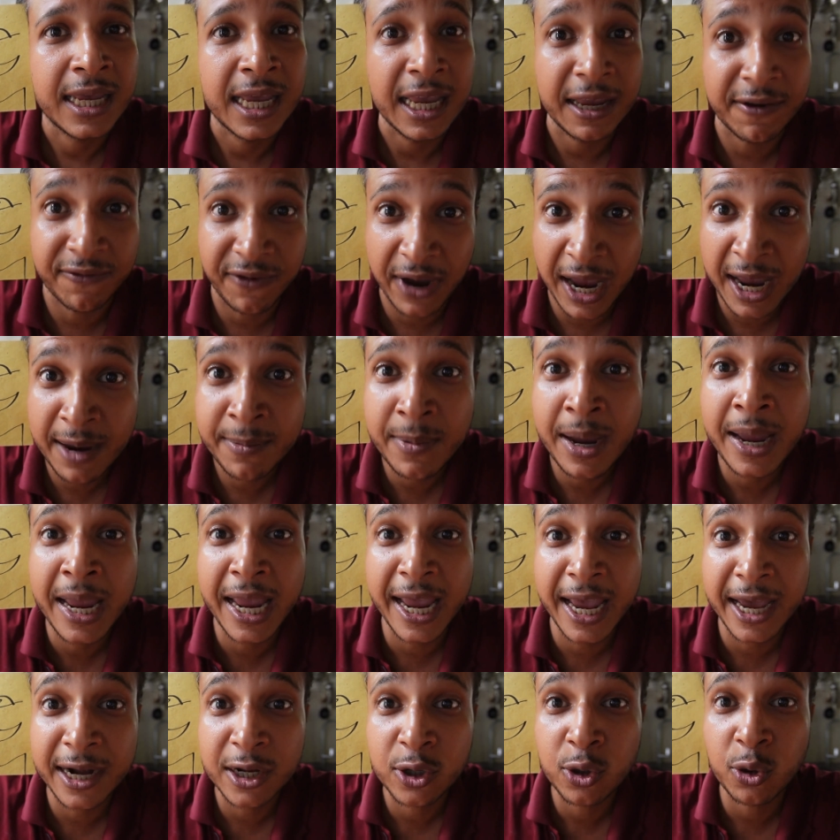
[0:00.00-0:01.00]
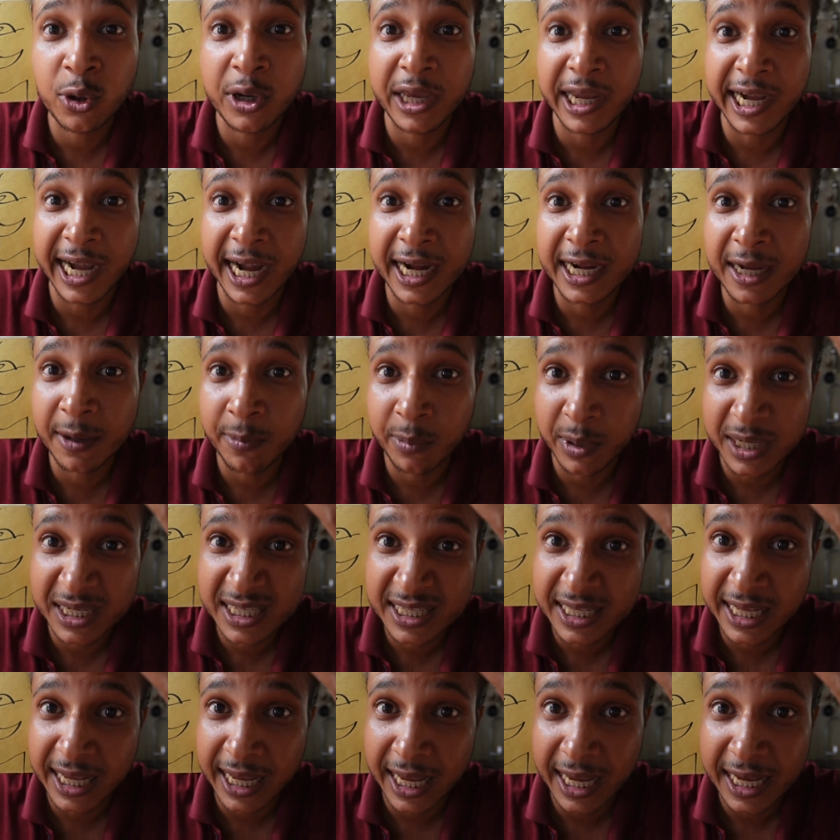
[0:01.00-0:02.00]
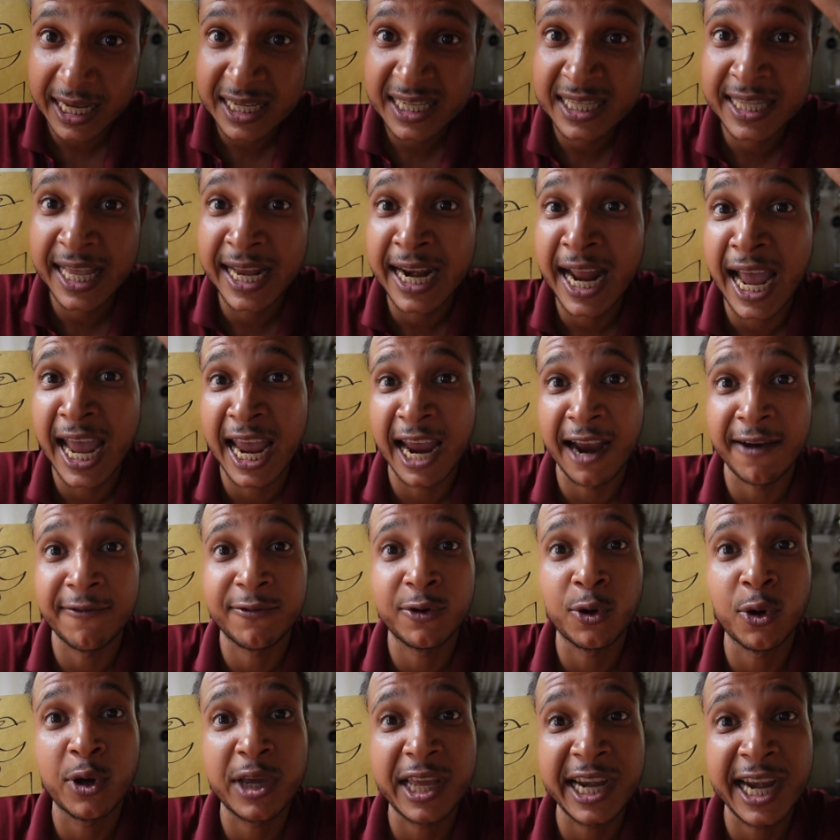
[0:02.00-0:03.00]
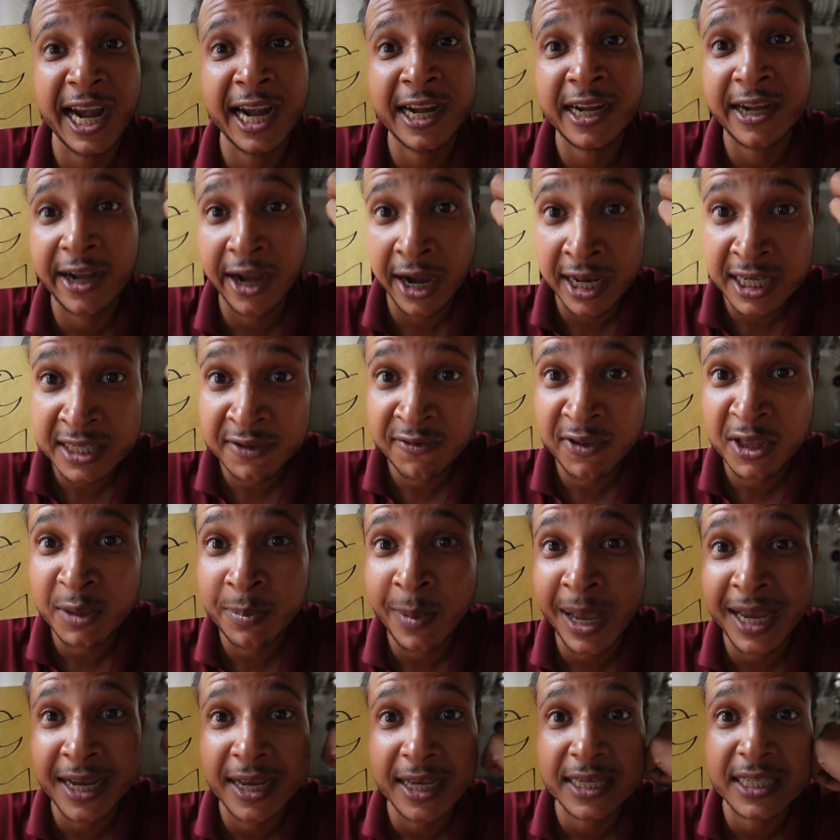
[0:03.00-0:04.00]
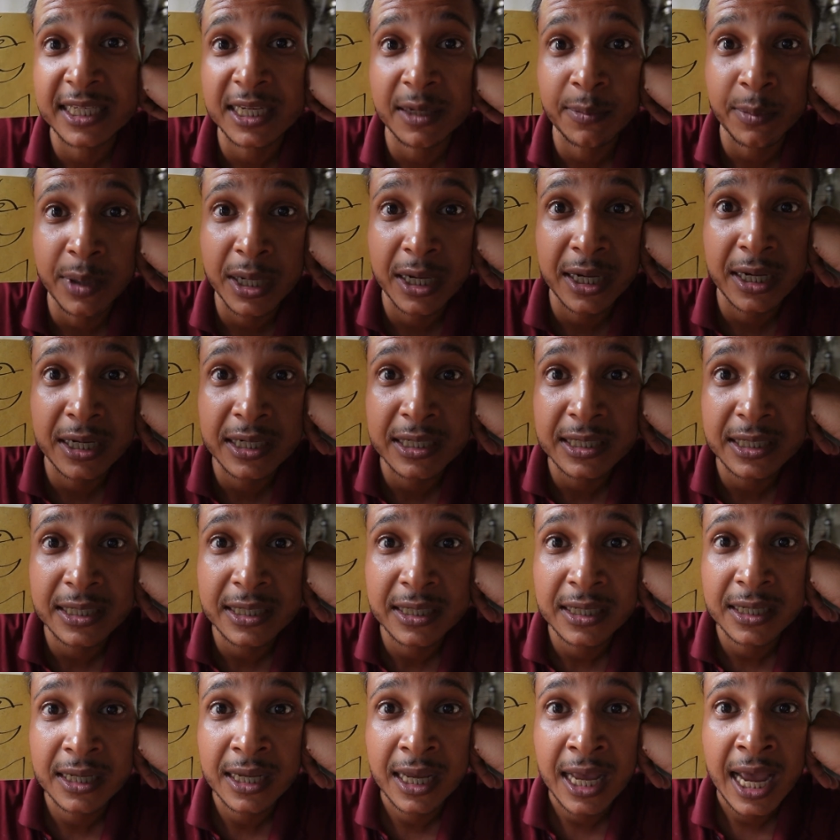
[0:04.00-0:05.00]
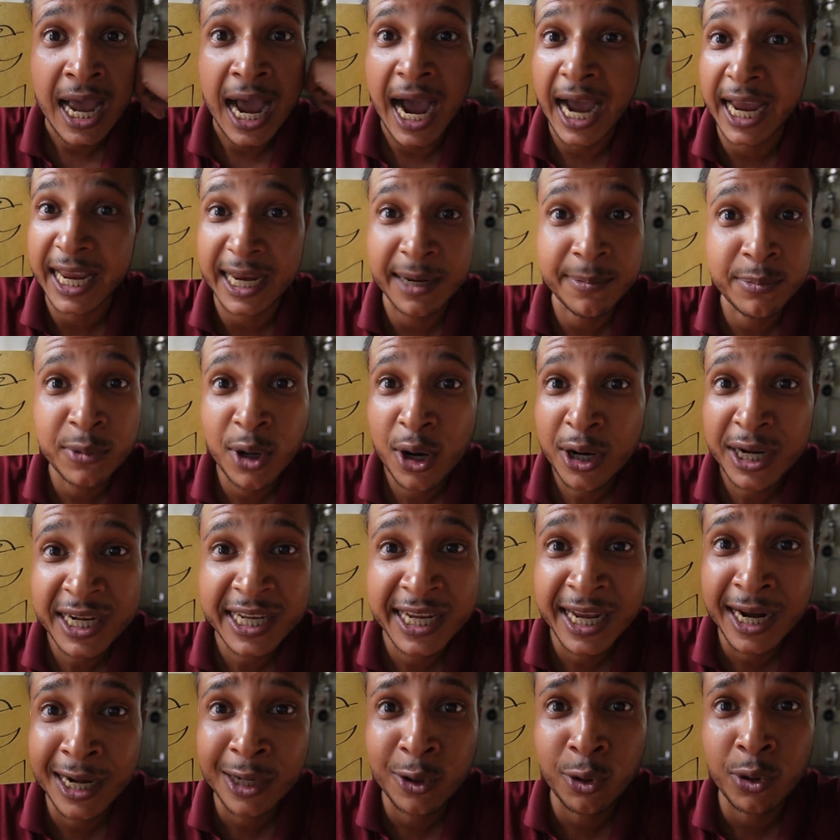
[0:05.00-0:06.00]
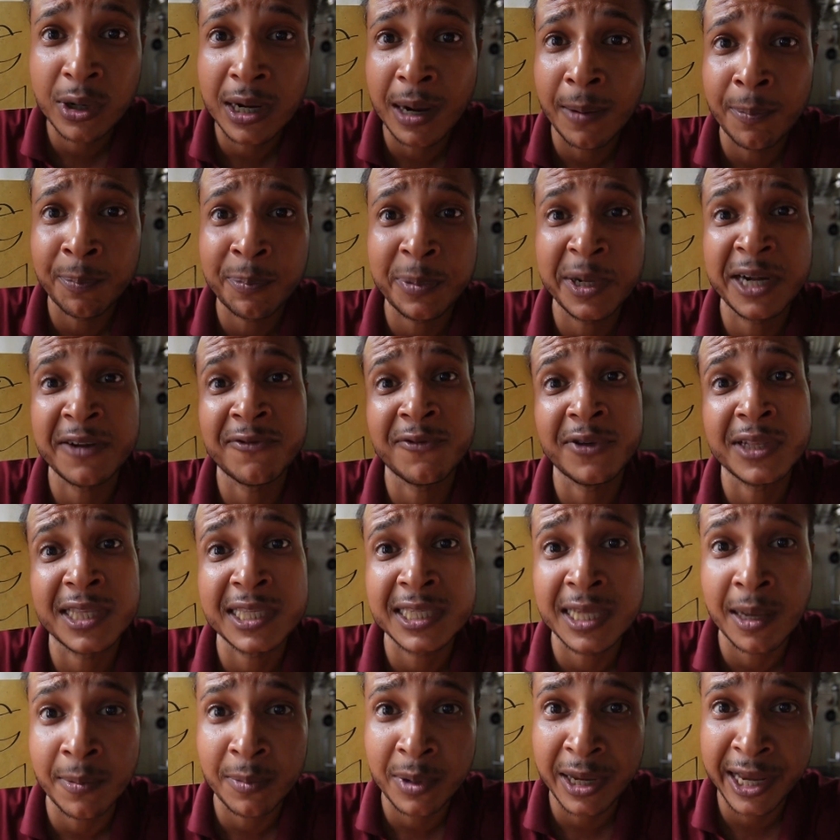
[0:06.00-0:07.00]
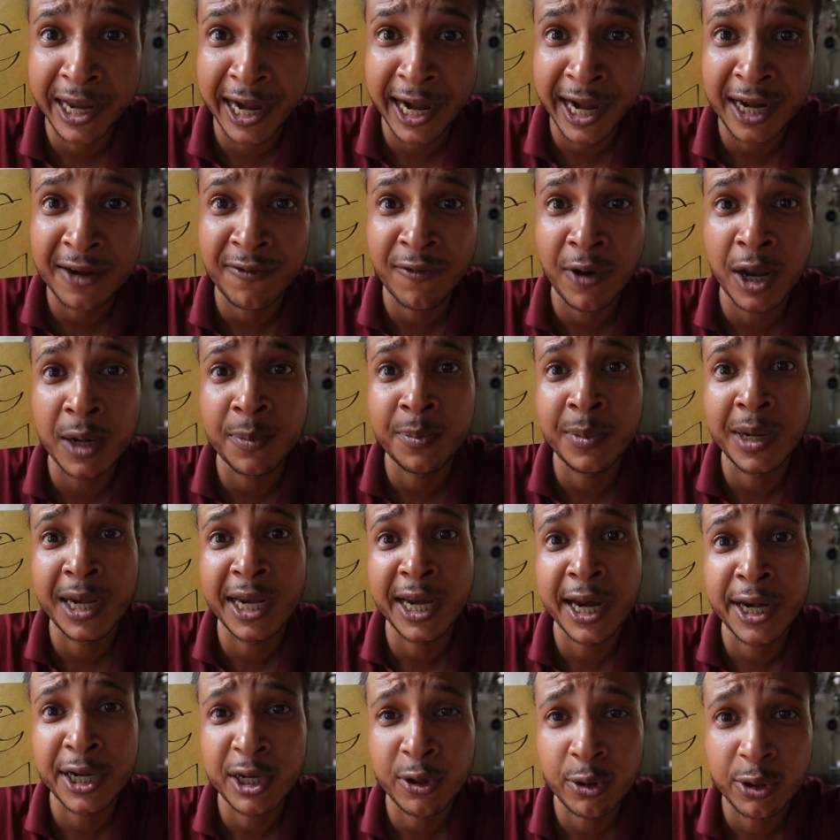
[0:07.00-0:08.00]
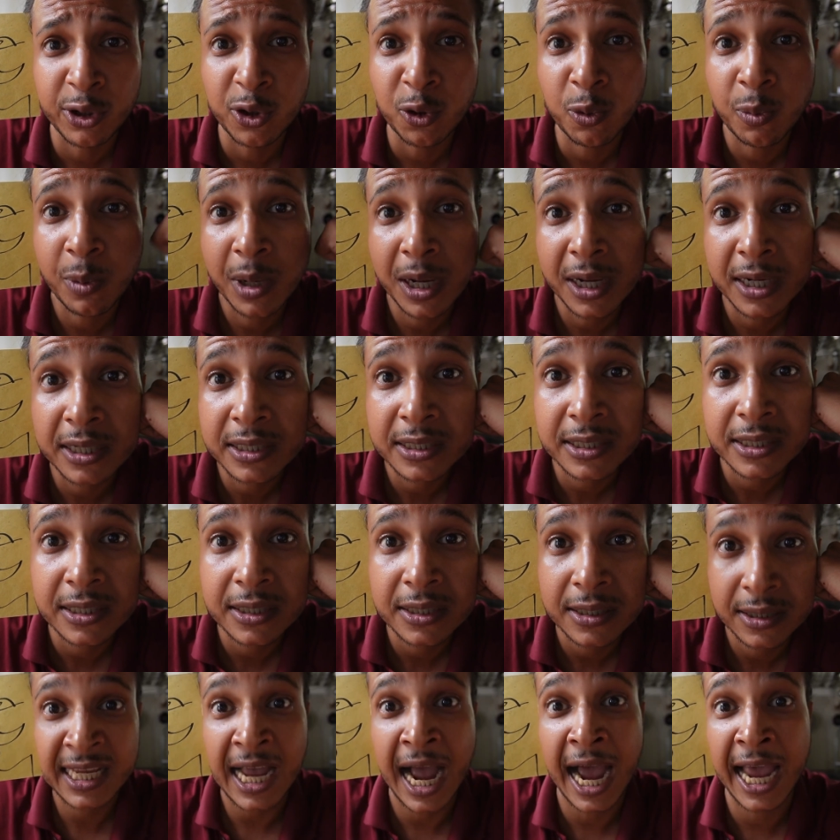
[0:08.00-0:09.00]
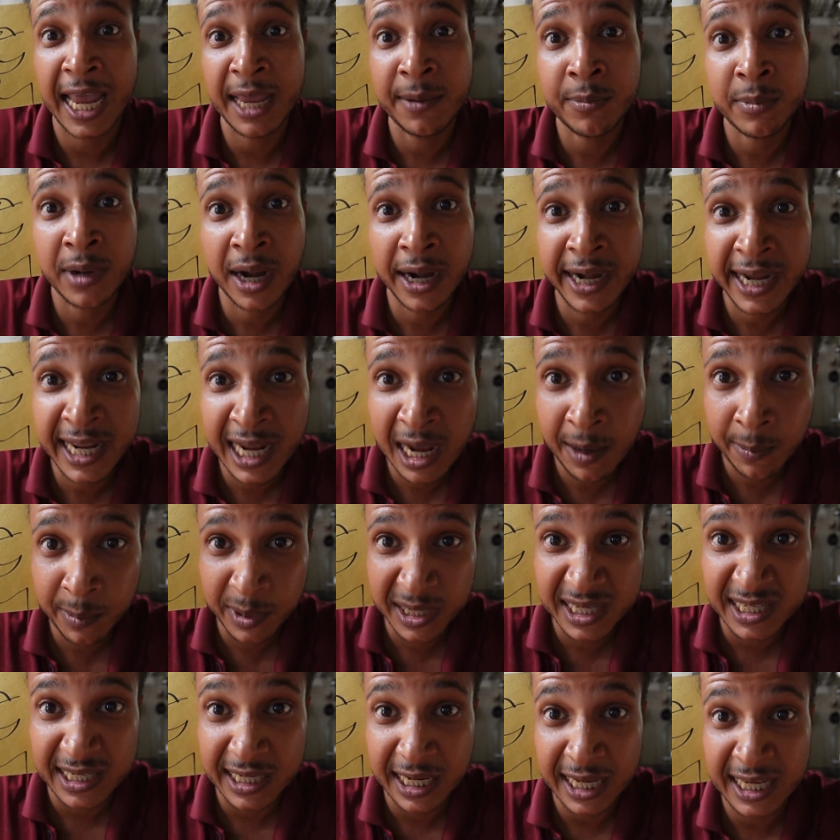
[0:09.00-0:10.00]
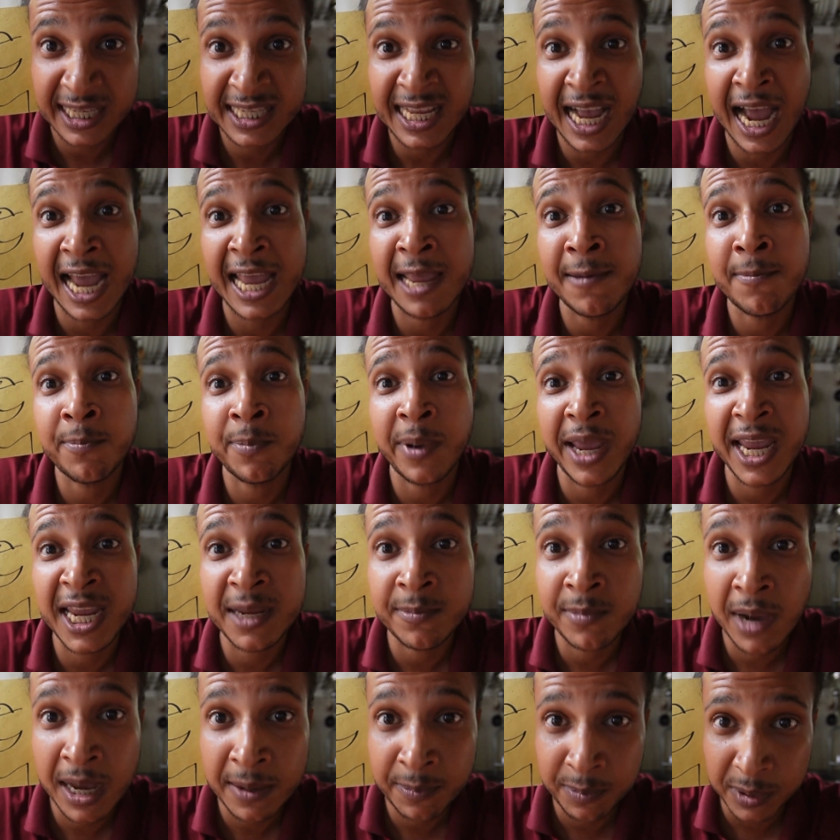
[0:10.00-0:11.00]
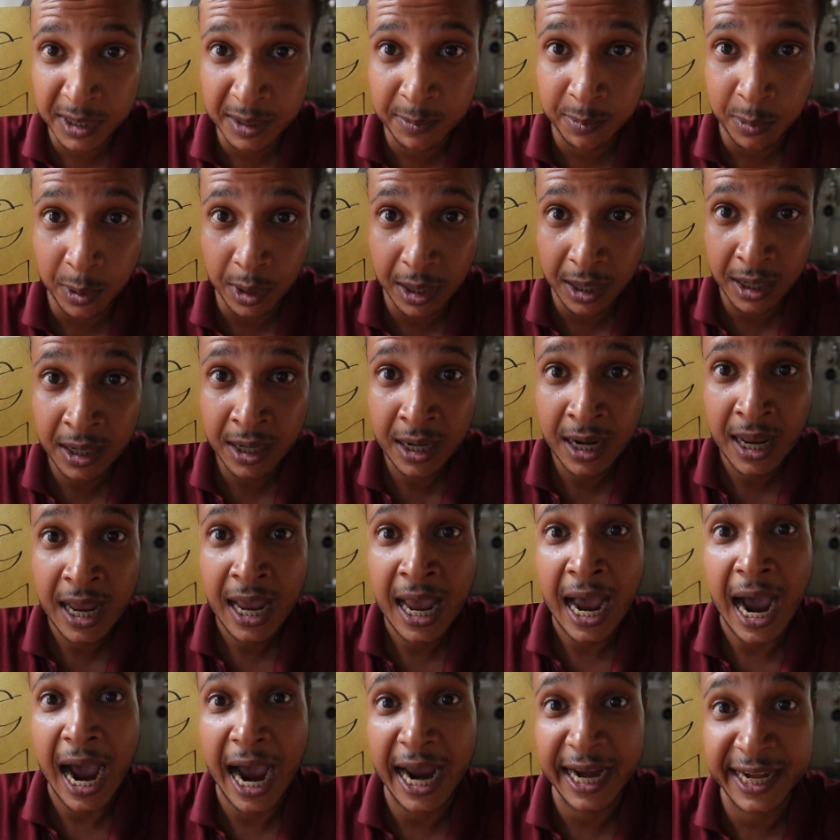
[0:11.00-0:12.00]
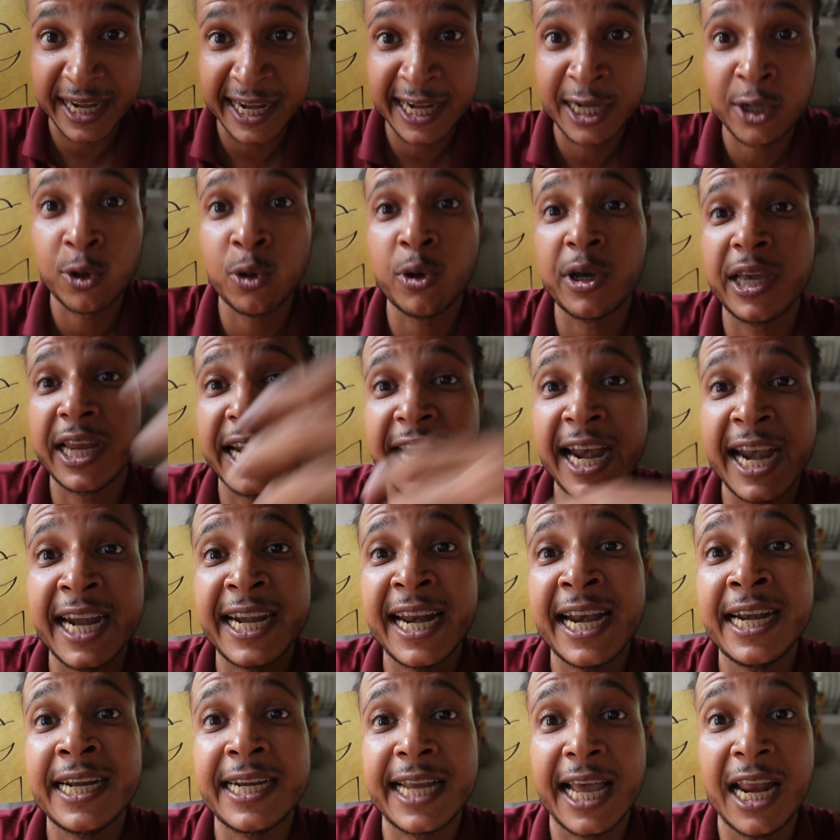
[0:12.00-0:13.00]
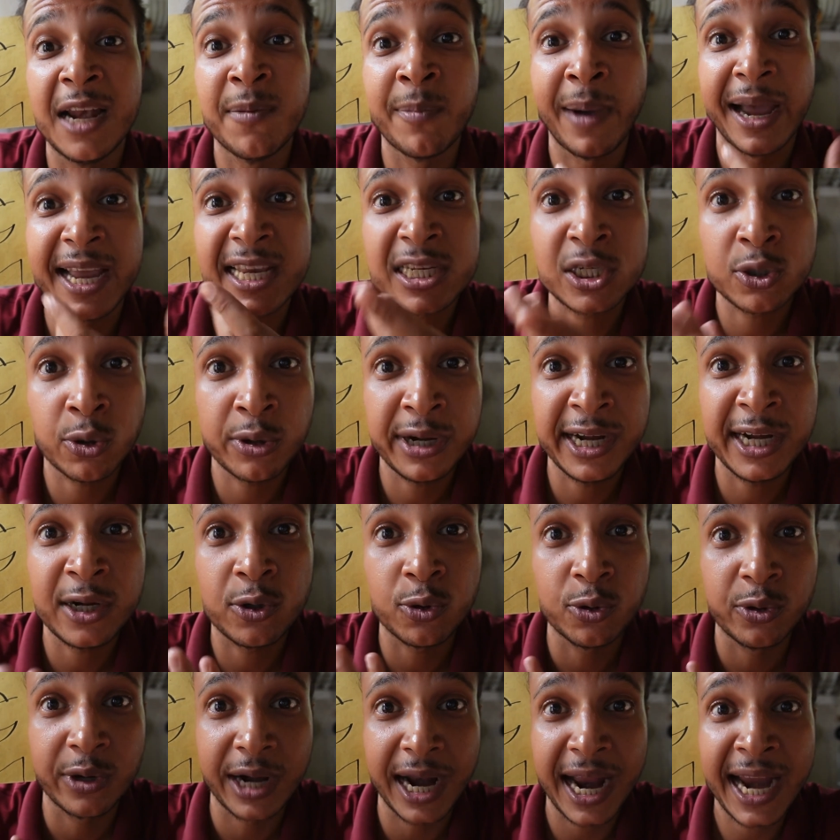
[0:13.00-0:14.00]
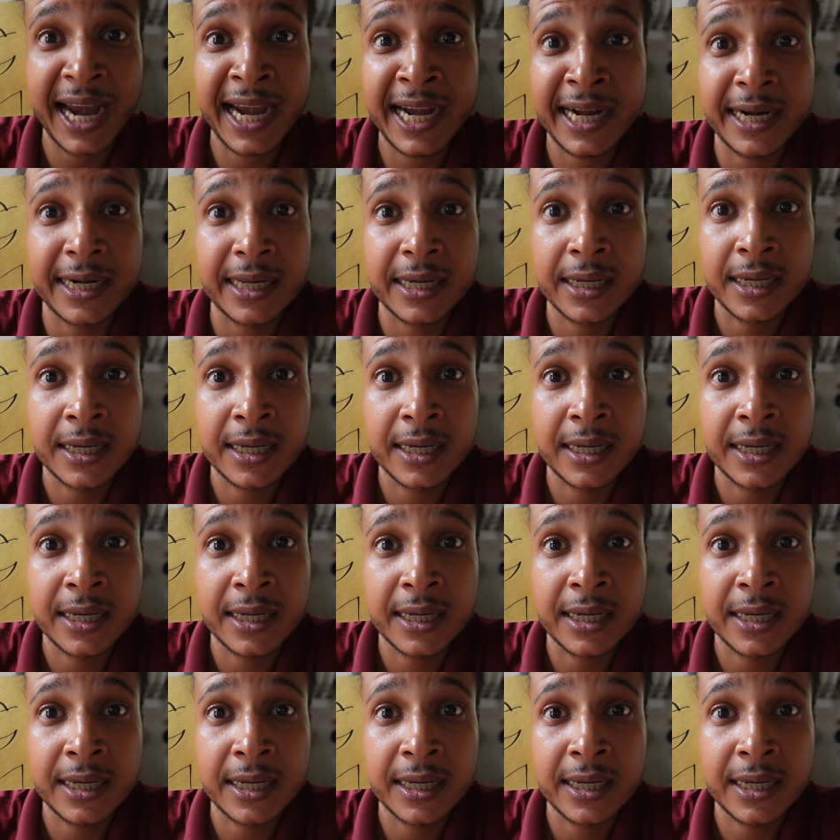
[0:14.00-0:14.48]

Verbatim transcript: if I am here to create a business, then I have to create trust with my customers. I am not here to compete with some great 1 million YouTubers. I am running a business, I am paying my people. I need to create and tell my story too, right?